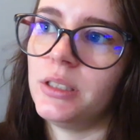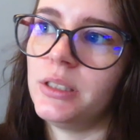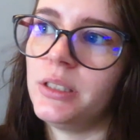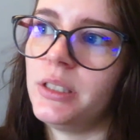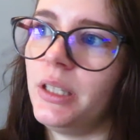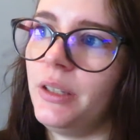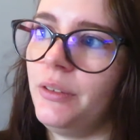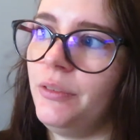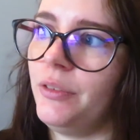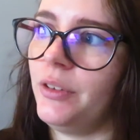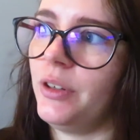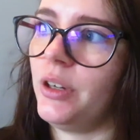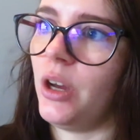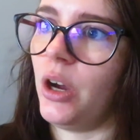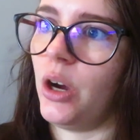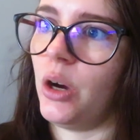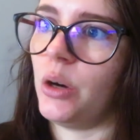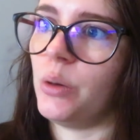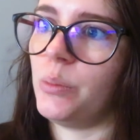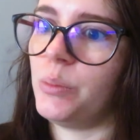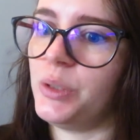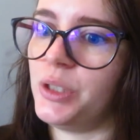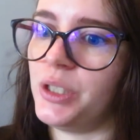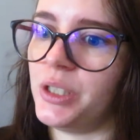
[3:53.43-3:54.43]
different
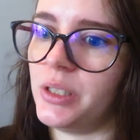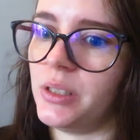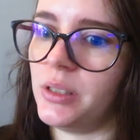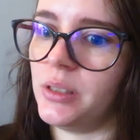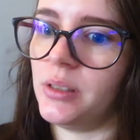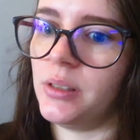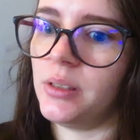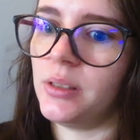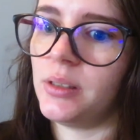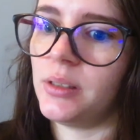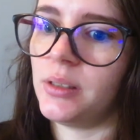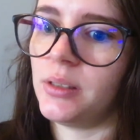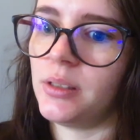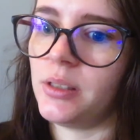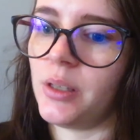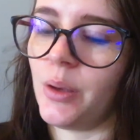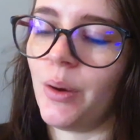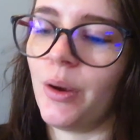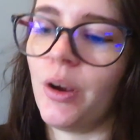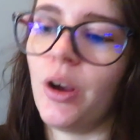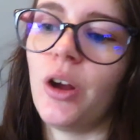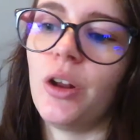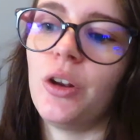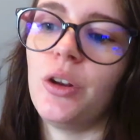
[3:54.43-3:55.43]
options. So
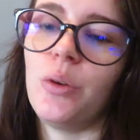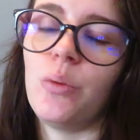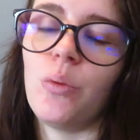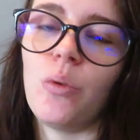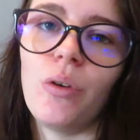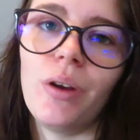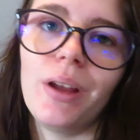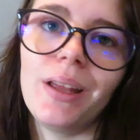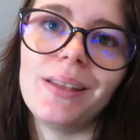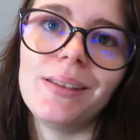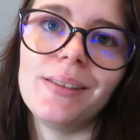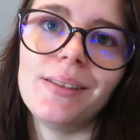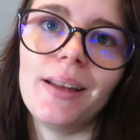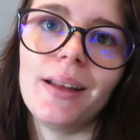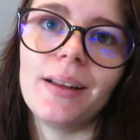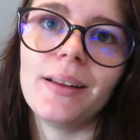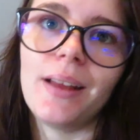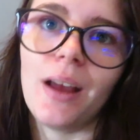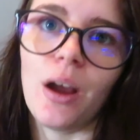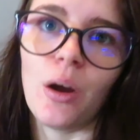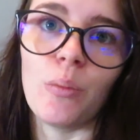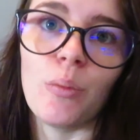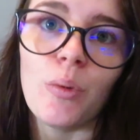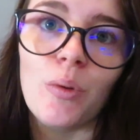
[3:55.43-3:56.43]
I got a new walking stick to
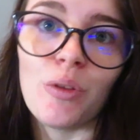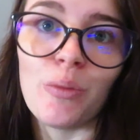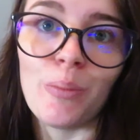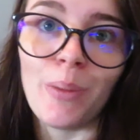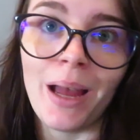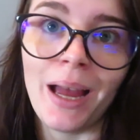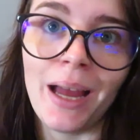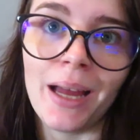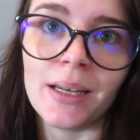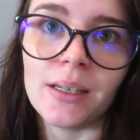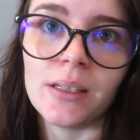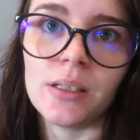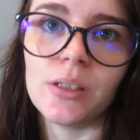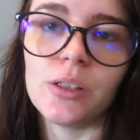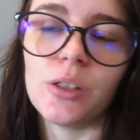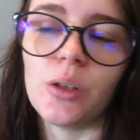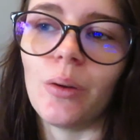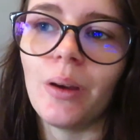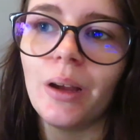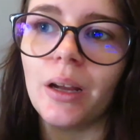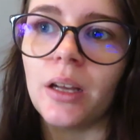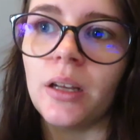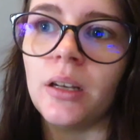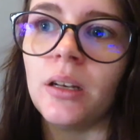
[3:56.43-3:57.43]
help me with my hands,
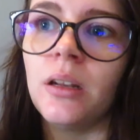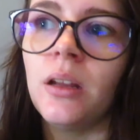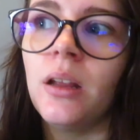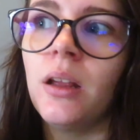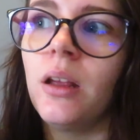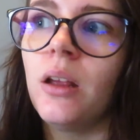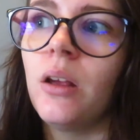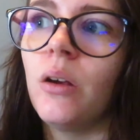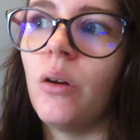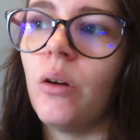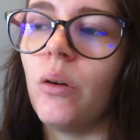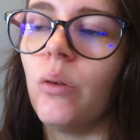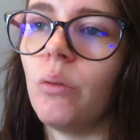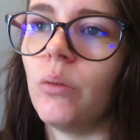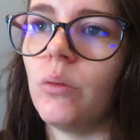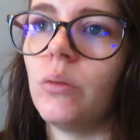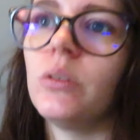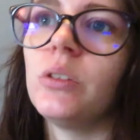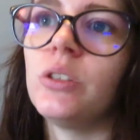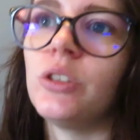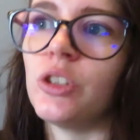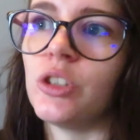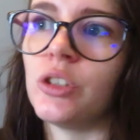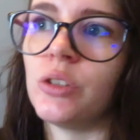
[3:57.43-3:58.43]
so
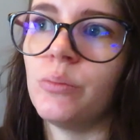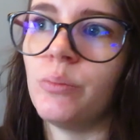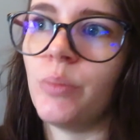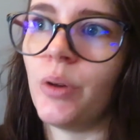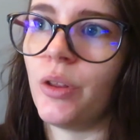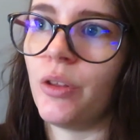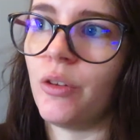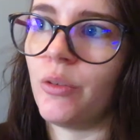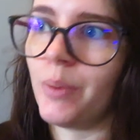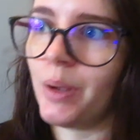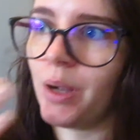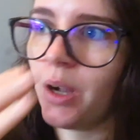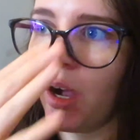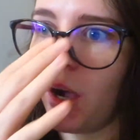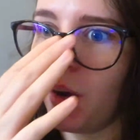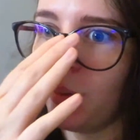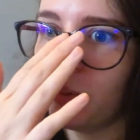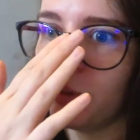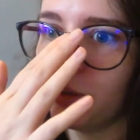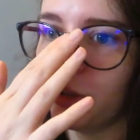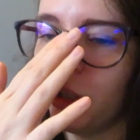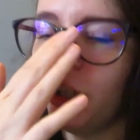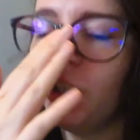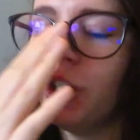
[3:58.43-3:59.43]
it doesn't bother my
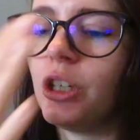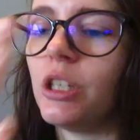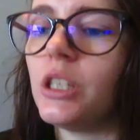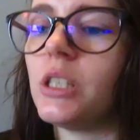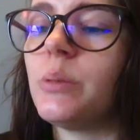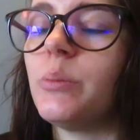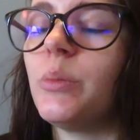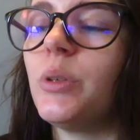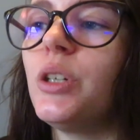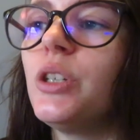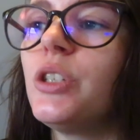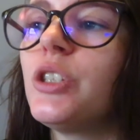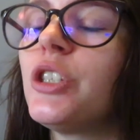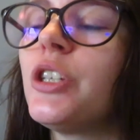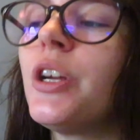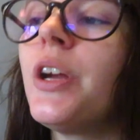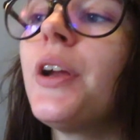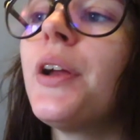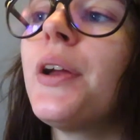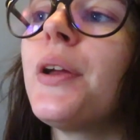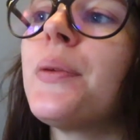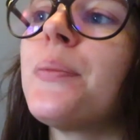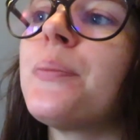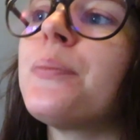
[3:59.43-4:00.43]
carpal tunnel as much.
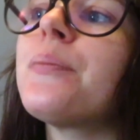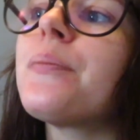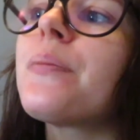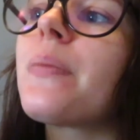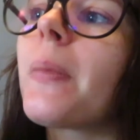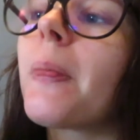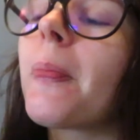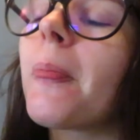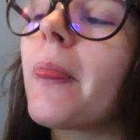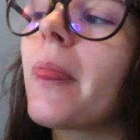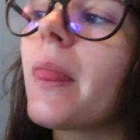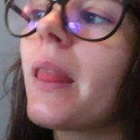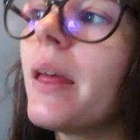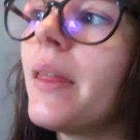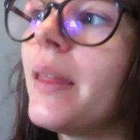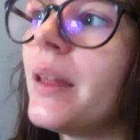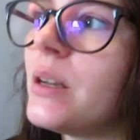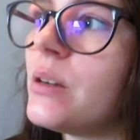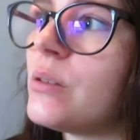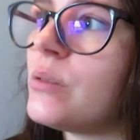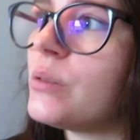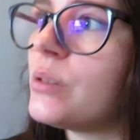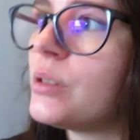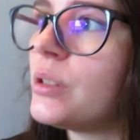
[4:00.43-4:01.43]
And
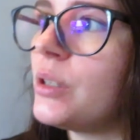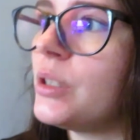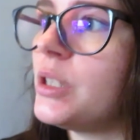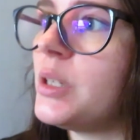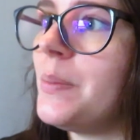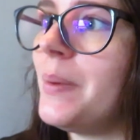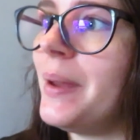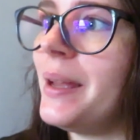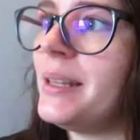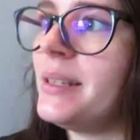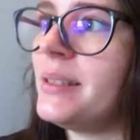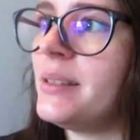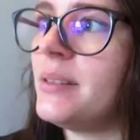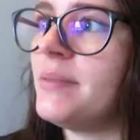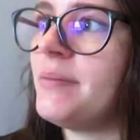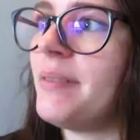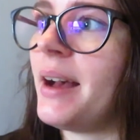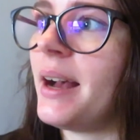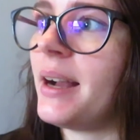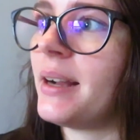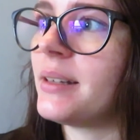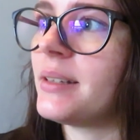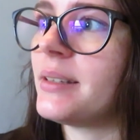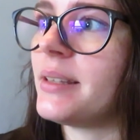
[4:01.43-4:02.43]
then also debating the
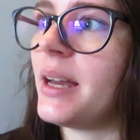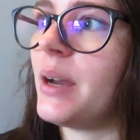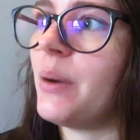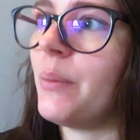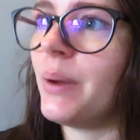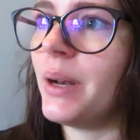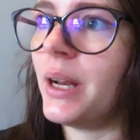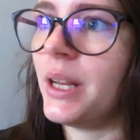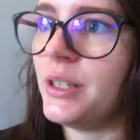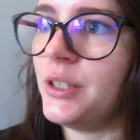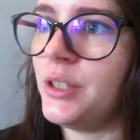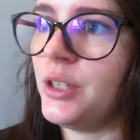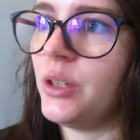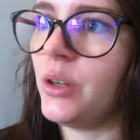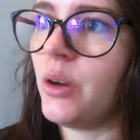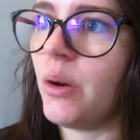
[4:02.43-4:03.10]
fact that when I do